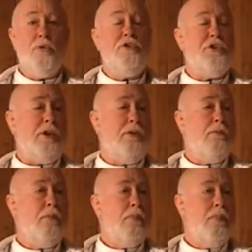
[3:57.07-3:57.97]
preaching.
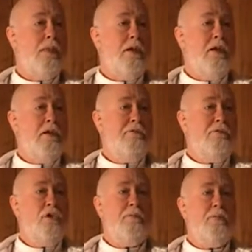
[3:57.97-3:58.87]

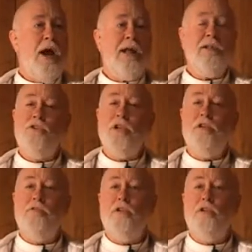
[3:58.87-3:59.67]
For practicing